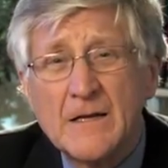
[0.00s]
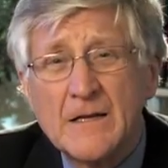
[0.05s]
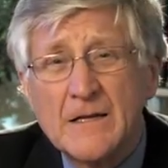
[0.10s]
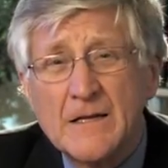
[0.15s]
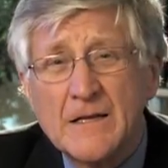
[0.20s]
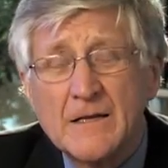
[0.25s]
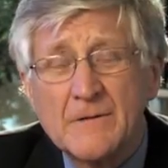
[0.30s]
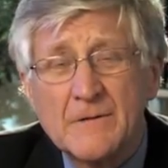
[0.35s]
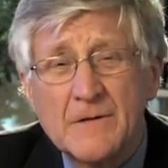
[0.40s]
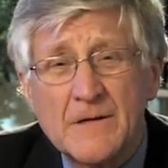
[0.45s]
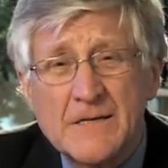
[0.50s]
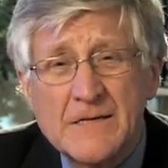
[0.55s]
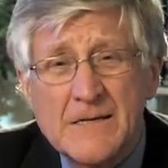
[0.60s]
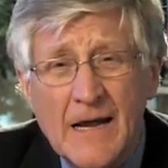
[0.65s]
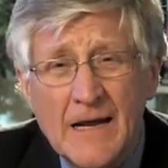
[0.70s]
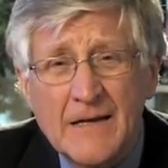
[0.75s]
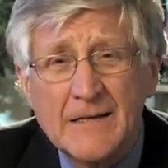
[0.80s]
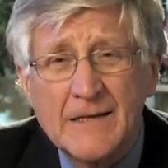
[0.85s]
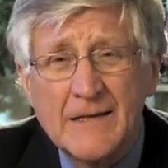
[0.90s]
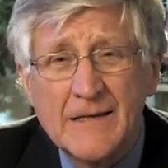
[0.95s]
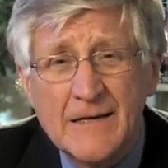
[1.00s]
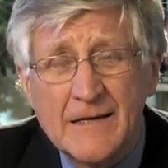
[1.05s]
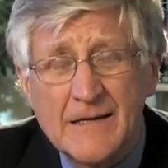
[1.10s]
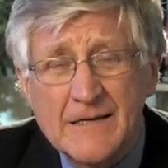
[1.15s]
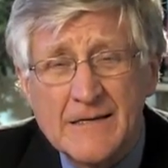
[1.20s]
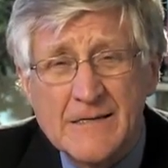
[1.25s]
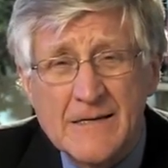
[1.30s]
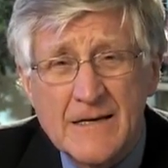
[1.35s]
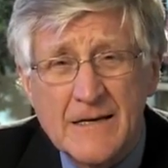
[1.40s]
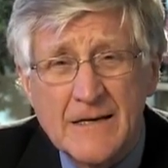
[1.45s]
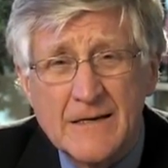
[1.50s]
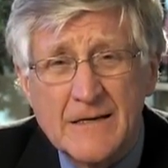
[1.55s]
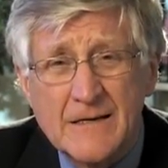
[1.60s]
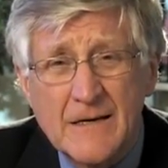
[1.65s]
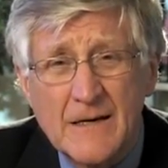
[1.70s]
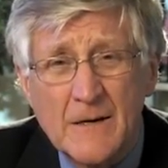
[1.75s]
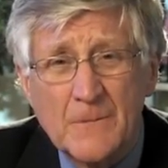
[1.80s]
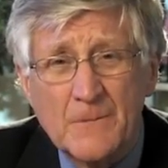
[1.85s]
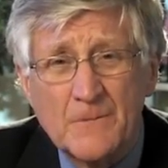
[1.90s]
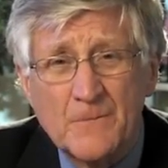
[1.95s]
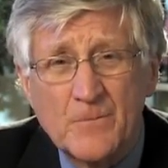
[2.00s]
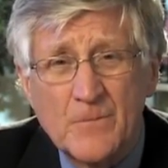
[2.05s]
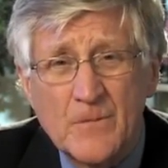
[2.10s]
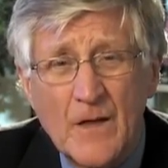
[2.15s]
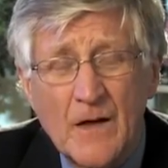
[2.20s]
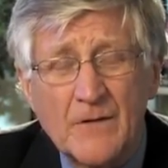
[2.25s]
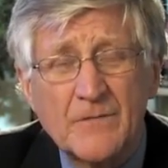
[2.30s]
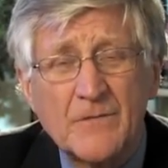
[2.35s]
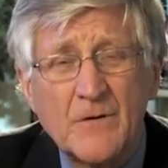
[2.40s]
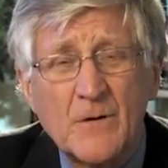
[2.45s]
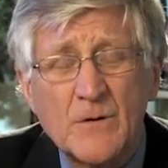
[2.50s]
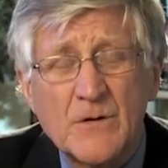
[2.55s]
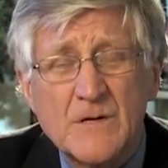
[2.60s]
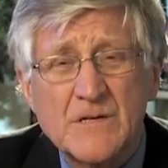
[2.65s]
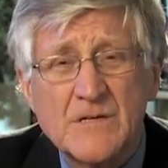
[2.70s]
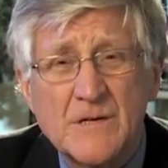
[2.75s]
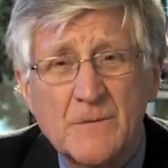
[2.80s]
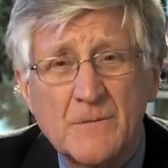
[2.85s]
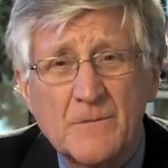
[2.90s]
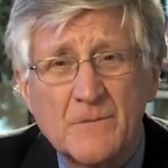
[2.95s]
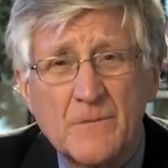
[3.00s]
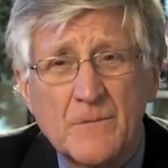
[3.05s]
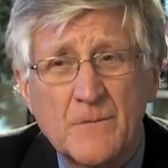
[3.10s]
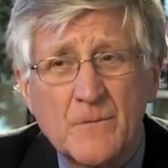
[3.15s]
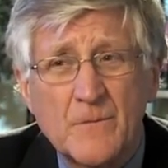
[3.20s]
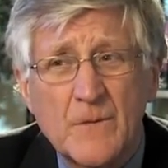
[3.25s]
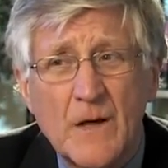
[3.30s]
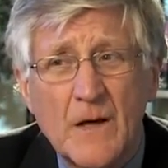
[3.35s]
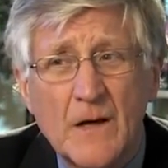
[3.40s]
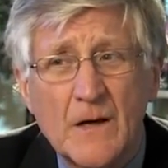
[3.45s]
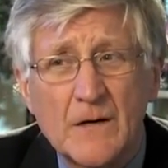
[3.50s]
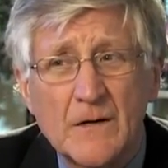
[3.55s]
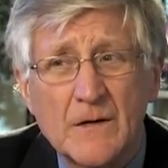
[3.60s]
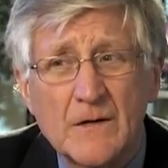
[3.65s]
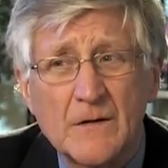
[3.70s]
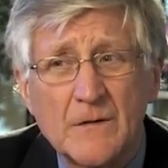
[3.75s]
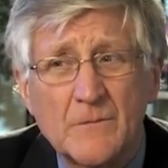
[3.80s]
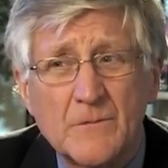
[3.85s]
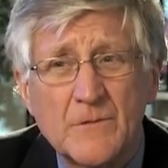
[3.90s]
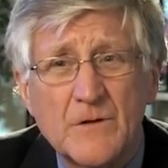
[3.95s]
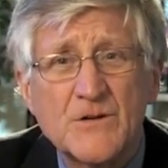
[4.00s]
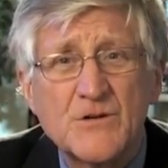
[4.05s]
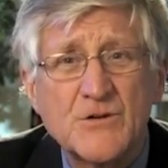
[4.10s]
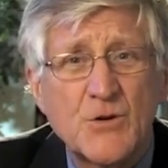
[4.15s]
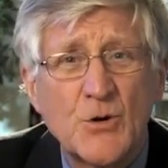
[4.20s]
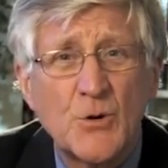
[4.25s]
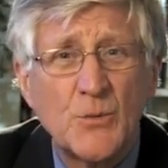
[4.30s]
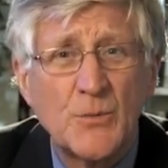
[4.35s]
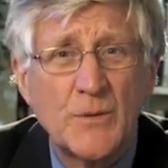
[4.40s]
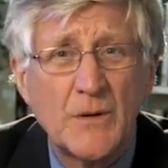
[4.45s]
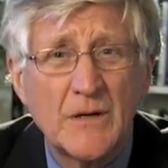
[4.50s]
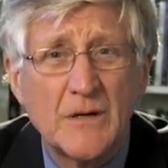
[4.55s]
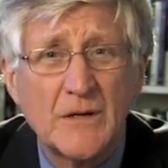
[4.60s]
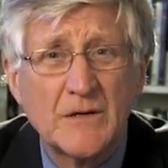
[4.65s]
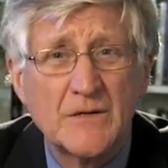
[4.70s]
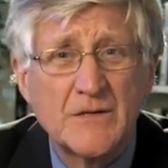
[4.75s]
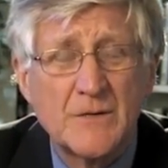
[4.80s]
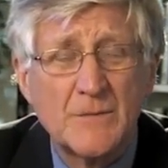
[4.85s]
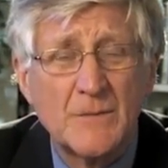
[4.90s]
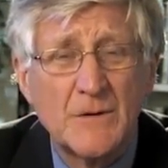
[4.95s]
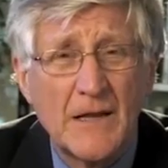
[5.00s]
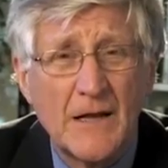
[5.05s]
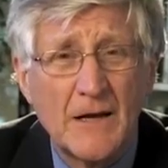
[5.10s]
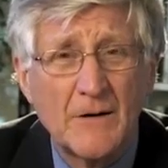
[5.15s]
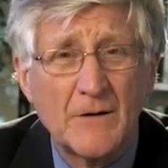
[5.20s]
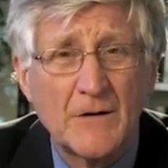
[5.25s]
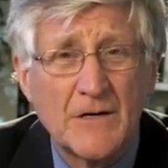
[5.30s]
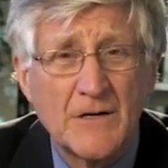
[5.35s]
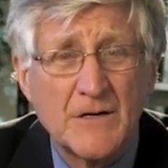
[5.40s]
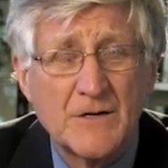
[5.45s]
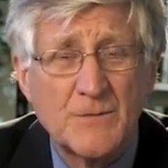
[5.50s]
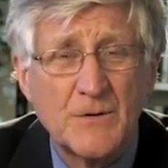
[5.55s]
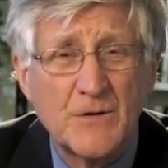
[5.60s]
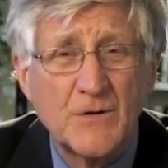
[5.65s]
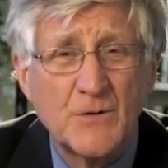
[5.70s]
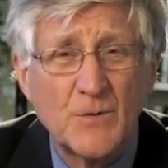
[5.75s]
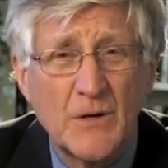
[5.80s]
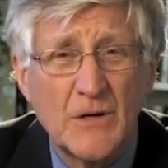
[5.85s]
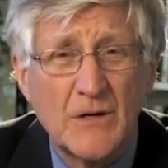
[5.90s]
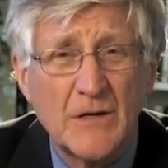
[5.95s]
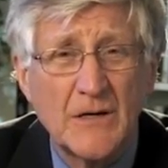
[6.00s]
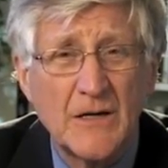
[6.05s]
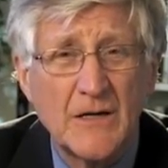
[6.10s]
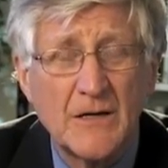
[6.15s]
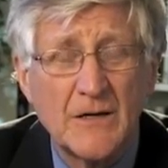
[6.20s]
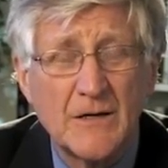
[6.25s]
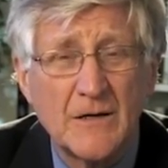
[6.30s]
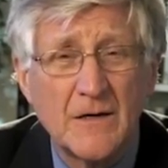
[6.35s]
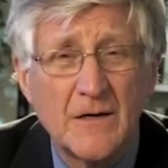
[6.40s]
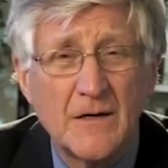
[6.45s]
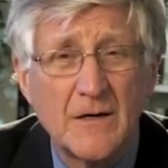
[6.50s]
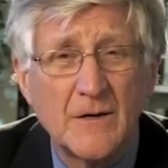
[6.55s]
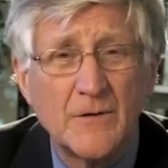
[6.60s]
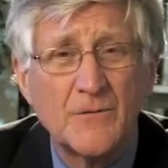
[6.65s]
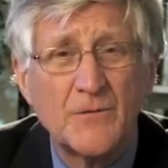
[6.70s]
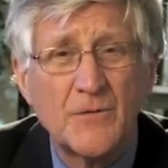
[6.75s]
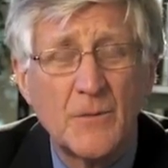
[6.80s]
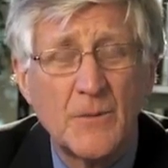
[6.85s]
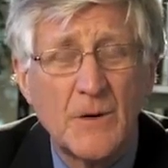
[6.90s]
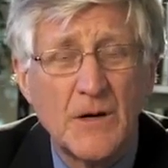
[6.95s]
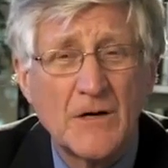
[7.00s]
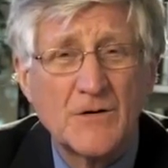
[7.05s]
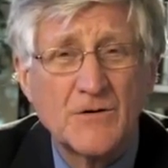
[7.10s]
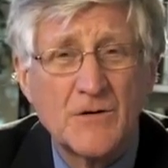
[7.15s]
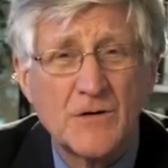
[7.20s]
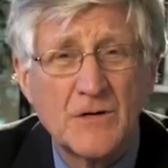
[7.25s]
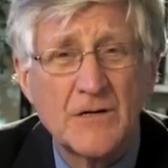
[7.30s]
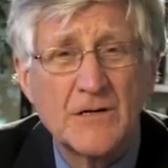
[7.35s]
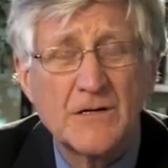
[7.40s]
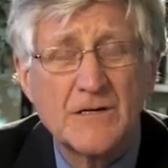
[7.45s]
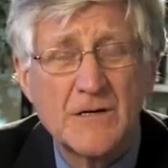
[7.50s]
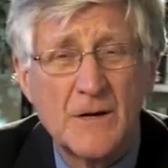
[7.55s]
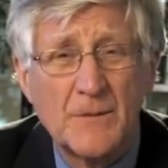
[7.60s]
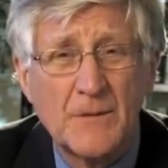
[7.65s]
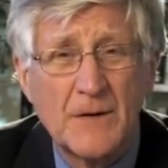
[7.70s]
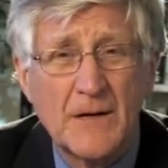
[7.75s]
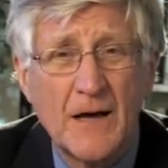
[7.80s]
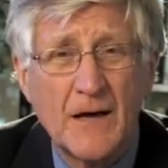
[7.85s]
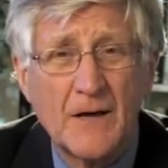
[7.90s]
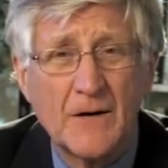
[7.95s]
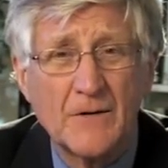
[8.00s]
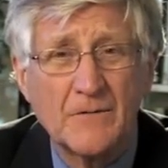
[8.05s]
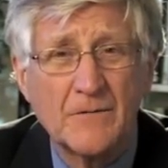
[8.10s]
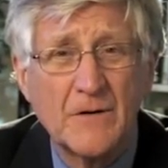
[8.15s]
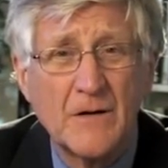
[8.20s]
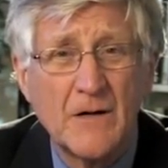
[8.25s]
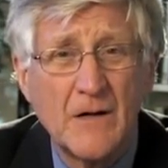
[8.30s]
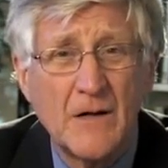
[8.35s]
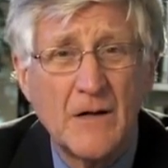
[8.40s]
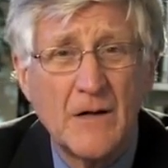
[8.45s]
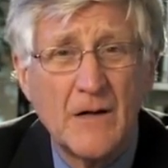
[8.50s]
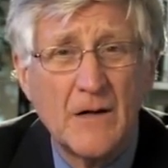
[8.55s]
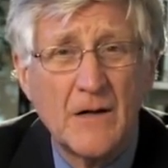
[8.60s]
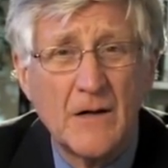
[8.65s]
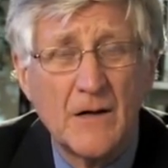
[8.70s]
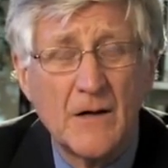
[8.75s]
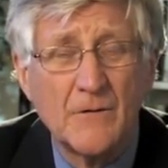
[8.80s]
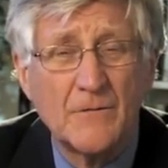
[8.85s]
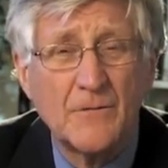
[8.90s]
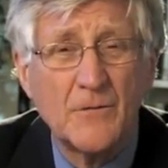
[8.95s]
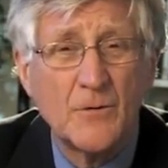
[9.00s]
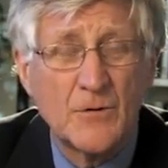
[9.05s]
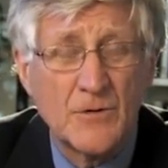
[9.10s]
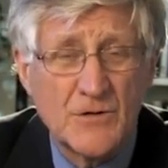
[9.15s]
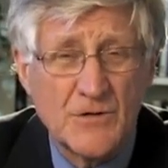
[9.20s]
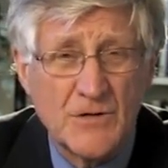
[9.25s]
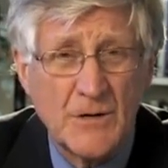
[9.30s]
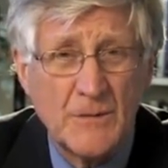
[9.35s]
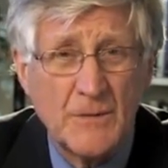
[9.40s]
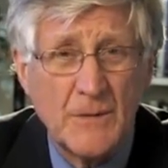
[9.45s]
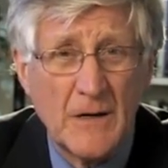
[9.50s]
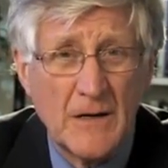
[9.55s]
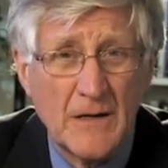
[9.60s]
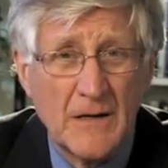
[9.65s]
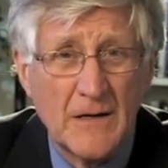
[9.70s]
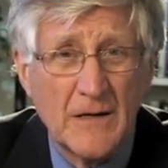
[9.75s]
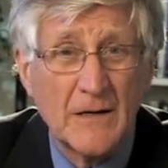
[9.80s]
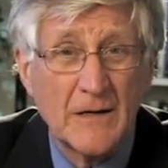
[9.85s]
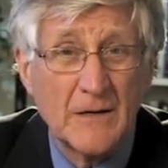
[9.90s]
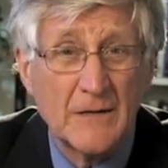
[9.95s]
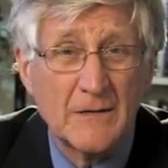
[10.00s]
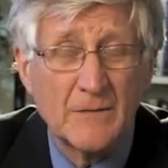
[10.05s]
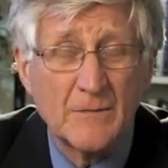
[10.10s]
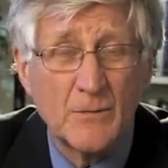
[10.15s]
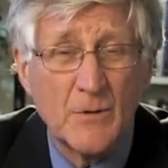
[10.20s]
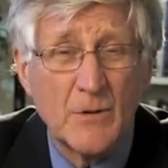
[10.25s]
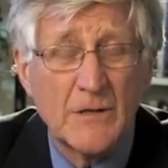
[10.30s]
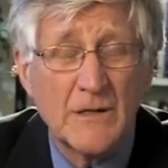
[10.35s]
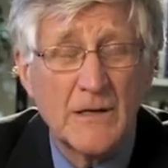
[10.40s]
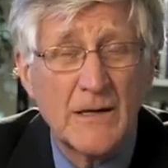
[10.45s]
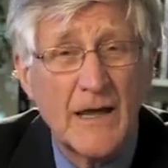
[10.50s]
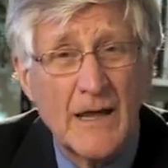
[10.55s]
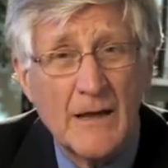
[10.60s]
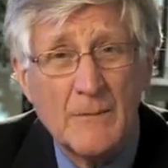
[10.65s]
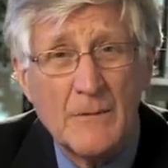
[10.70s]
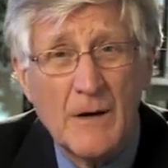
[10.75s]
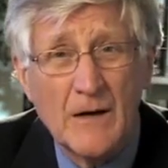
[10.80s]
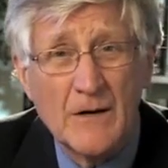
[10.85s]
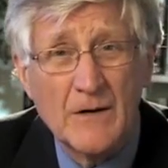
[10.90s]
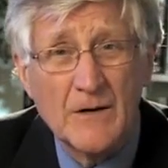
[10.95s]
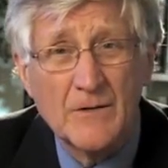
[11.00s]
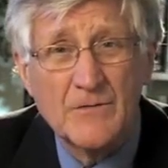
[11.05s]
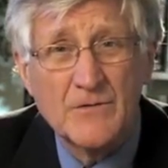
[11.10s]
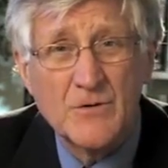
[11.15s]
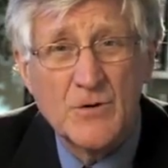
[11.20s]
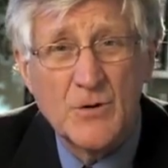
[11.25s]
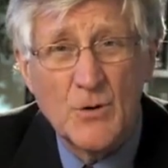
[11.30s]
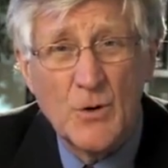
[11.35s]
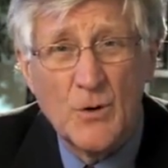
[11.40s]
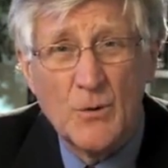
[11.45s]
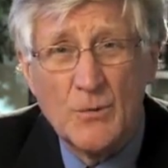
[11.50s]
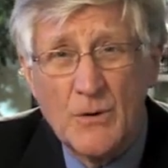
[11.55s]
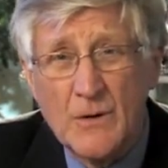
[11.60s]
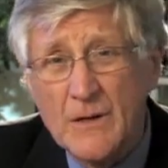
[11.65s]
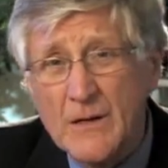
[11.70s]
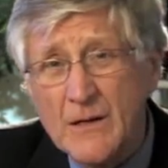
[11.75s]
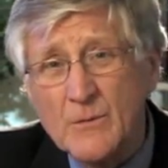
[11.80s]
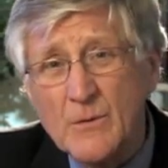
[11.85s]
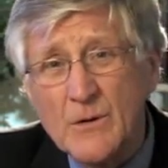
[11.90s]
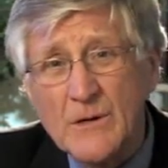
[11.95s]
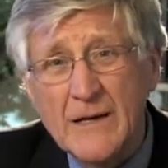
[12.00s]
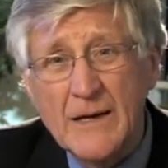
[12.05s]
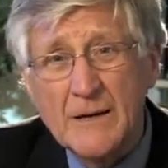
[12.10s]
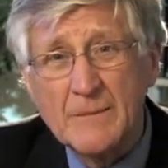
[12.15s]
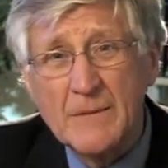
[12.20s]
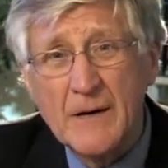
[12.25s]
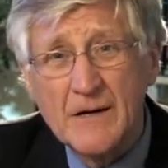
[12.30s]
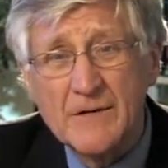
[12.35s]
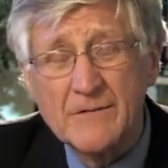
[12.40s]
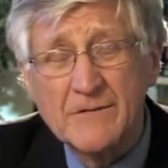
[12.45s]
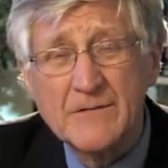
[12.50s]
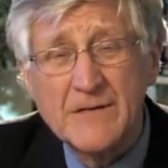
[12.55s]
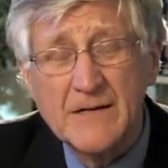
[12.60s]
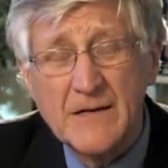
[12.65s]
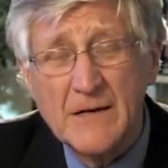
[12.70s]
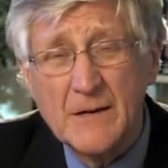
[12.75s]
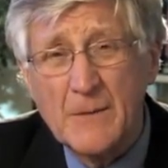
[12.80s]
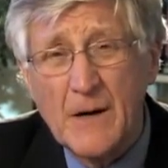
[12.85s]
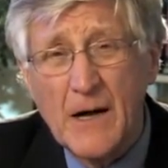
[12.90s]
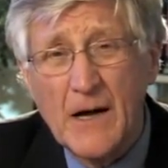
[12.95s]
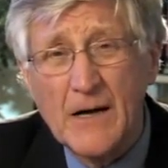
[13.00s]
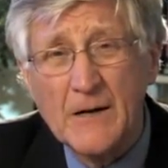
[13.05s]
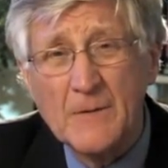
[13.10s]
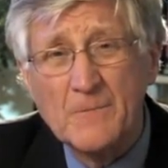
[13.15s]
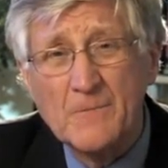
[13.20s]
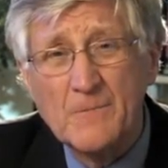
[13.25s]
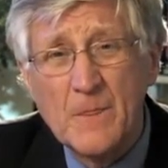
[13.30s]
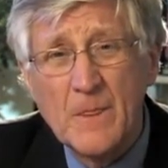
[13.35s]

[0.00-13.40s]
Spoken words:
The second thing is that I've noticed some disturbing similarities between the information that's coming out of Fukushima and what came out of Chernobyl and what came out of TMI.